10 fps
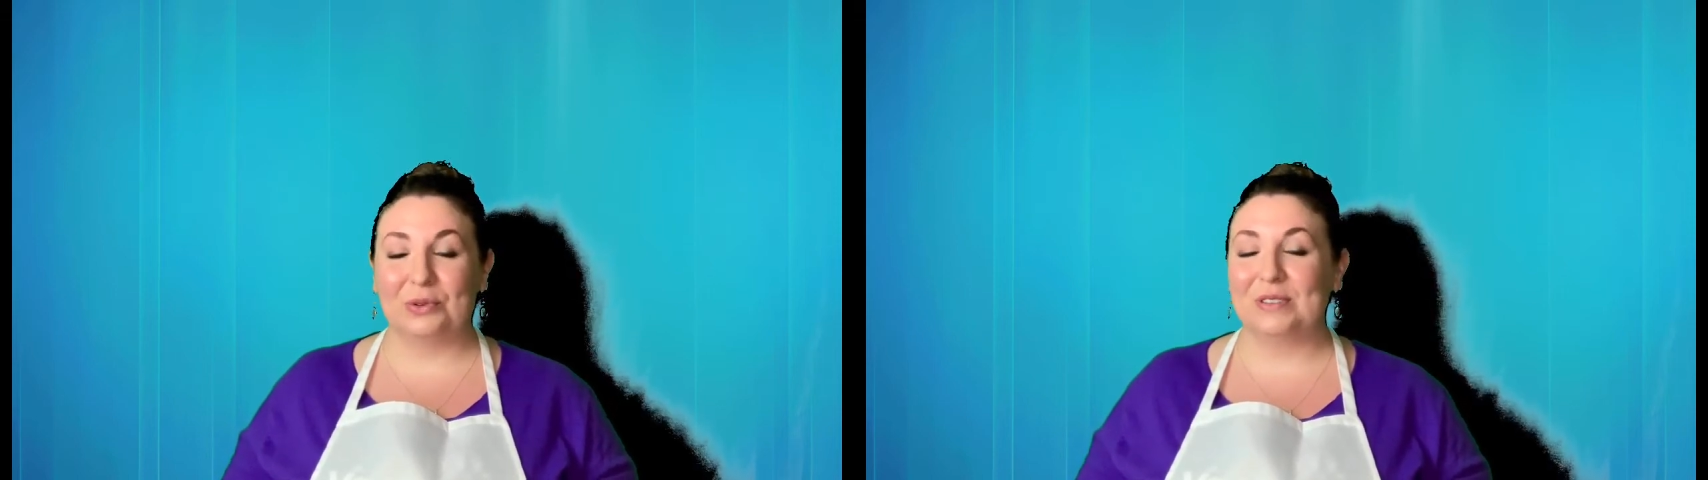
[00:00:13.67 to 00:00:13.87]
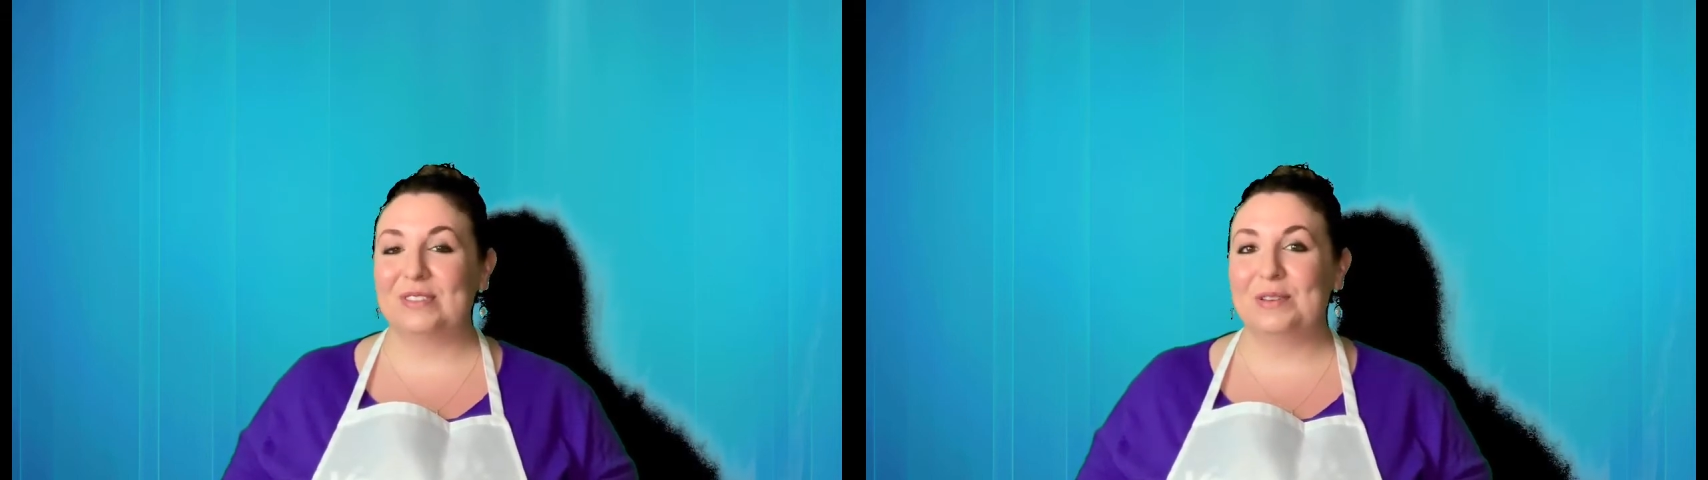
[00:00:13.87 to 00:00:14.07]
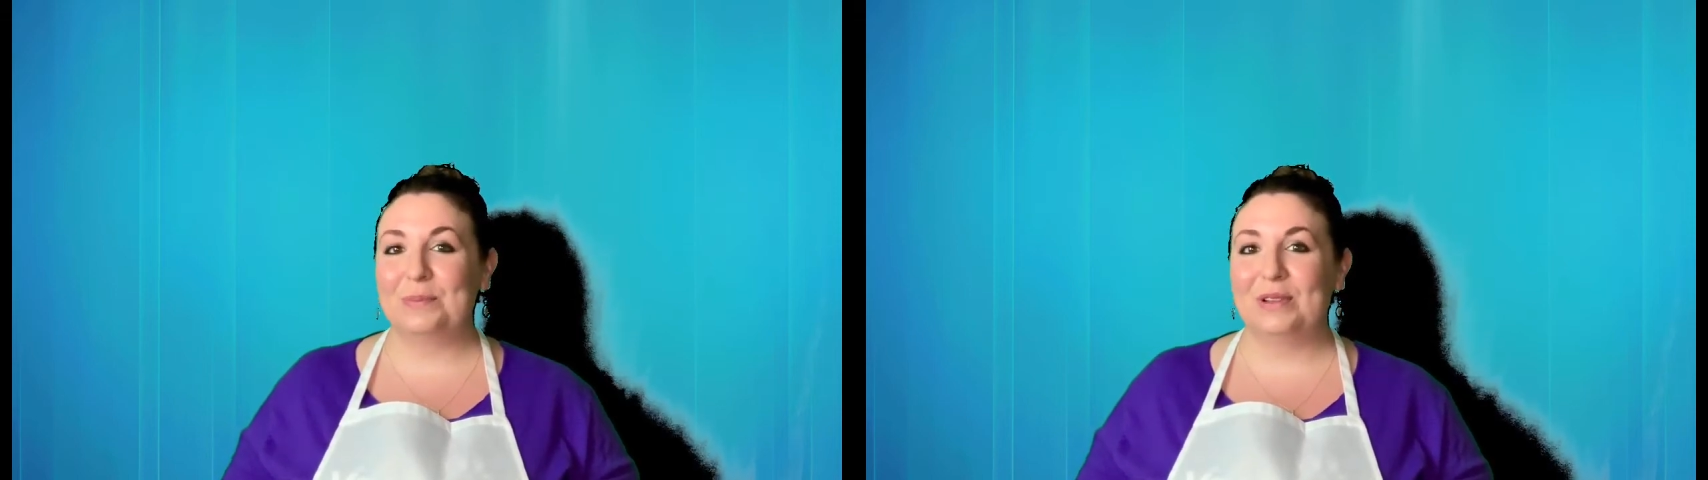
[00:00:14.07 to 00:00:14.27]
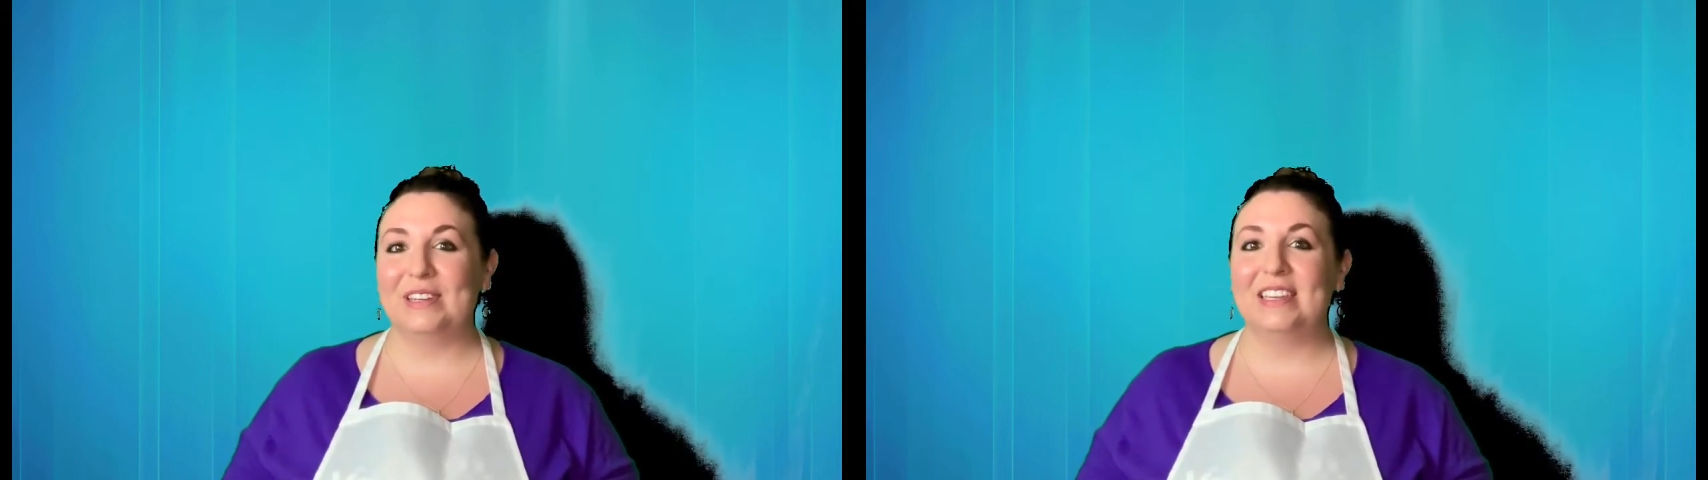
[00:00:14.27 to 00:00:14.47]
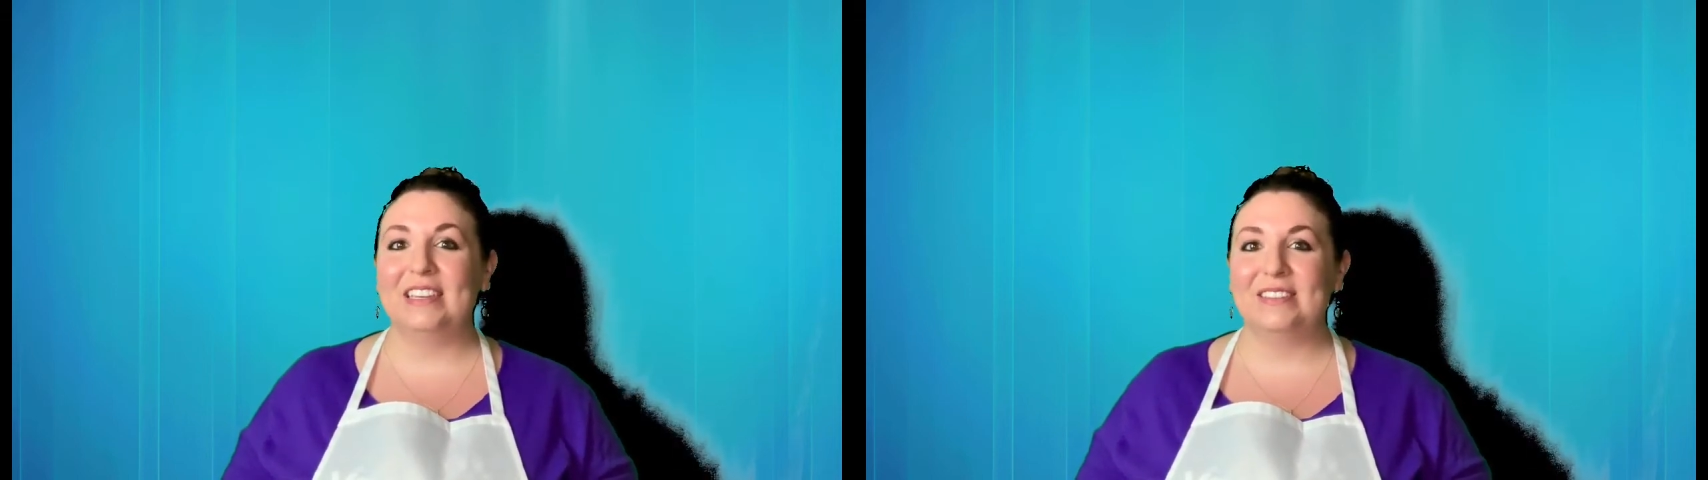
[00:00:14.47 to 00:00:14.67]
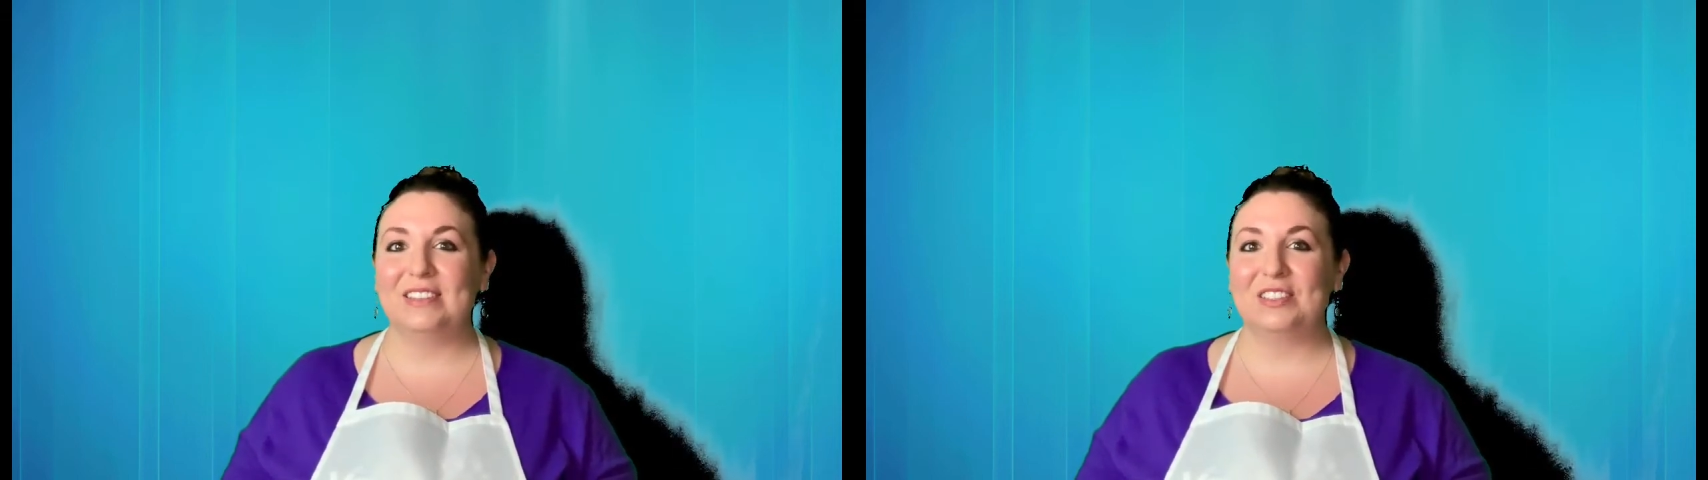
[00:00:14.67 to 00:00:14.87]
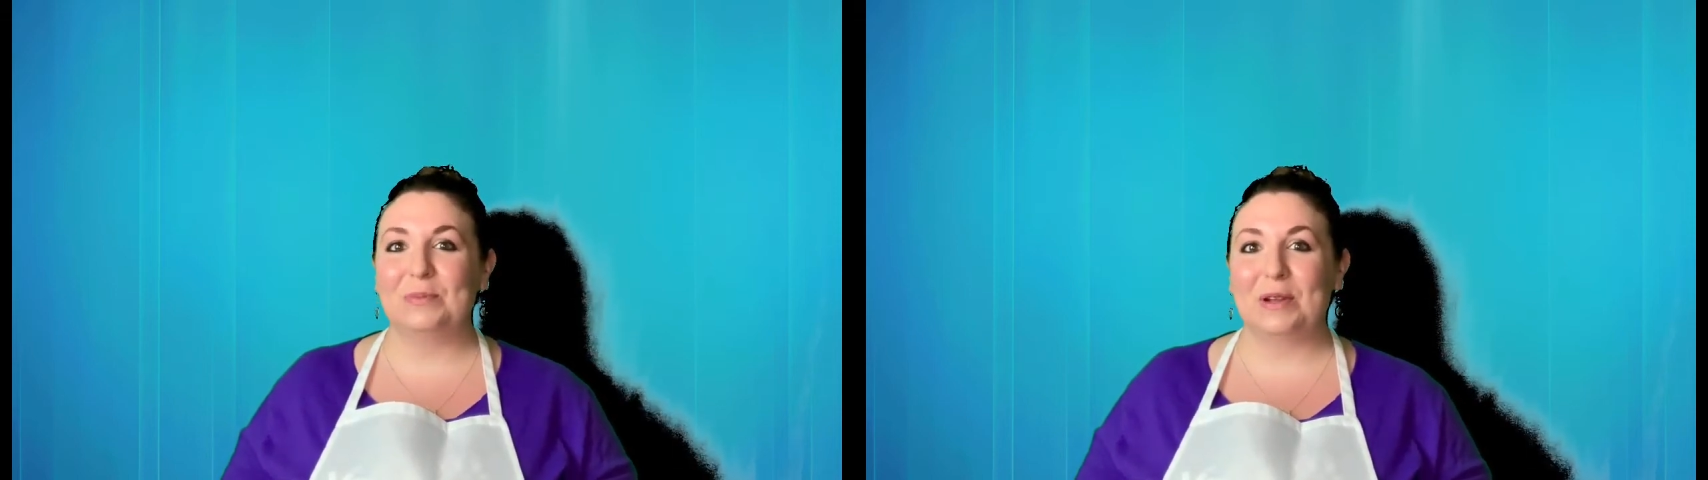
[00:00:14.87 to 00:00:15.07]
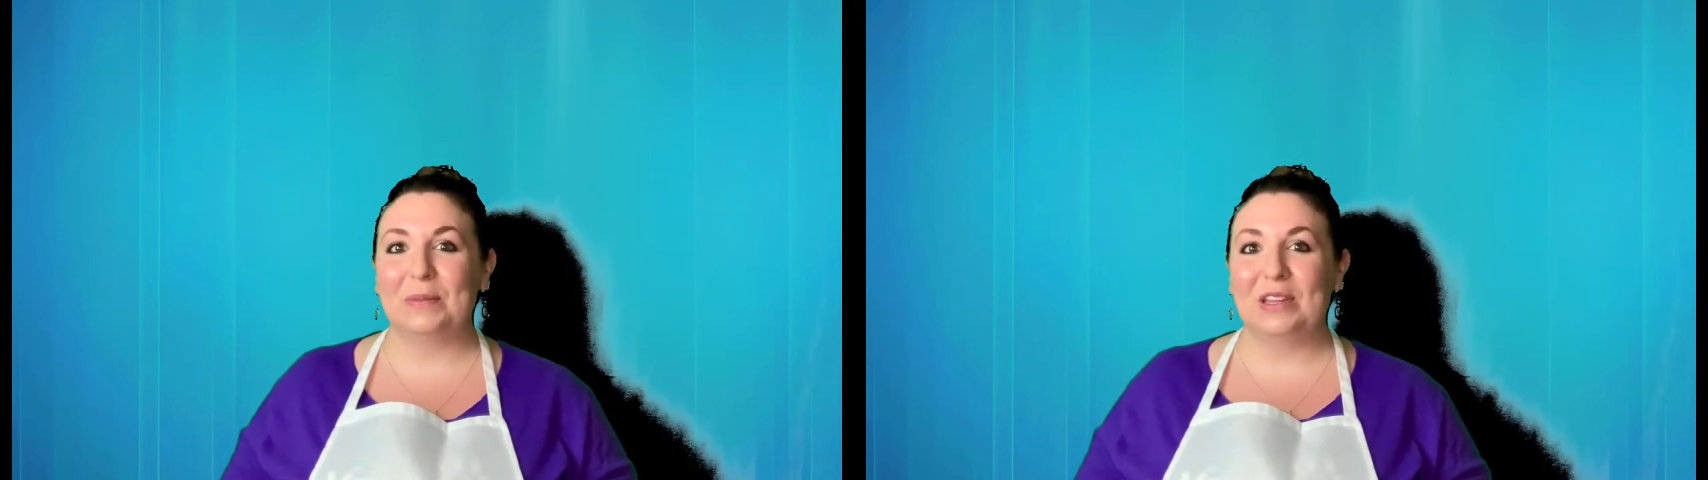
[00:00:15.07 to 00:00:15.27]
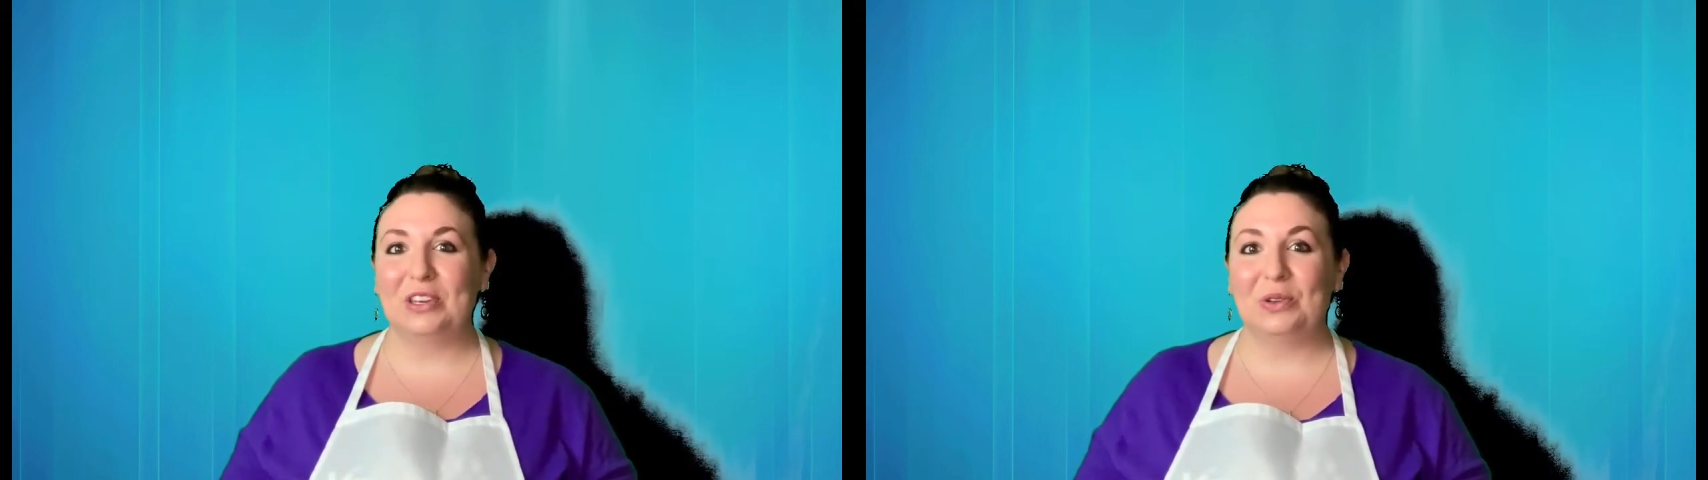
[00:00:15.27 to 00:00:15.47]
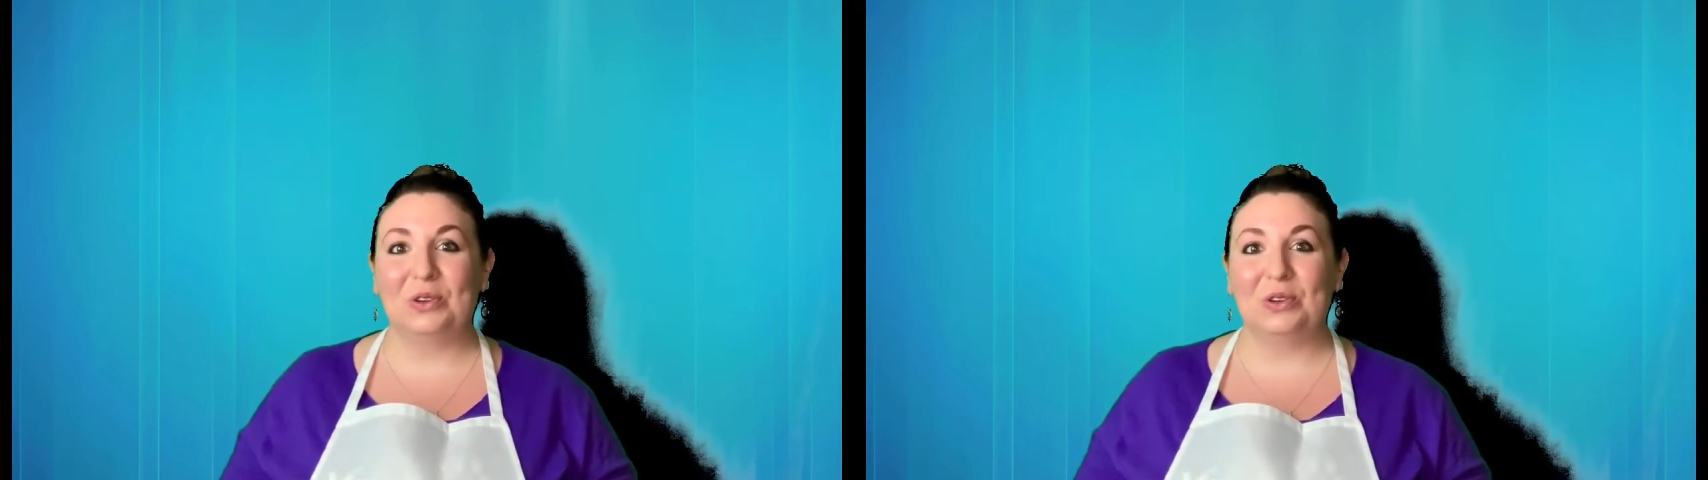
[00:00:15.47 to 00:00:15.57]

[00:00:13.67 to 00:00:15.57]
through a simple and easy experiment